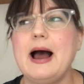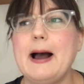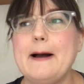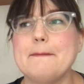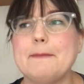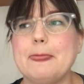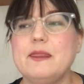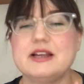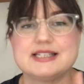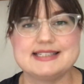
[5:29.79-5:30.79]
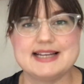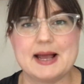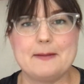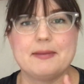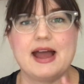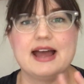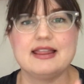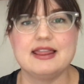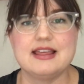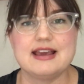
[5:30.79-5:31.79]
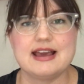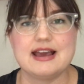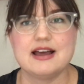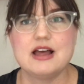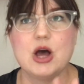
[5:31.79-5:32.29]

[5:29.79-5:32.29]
the stamp and the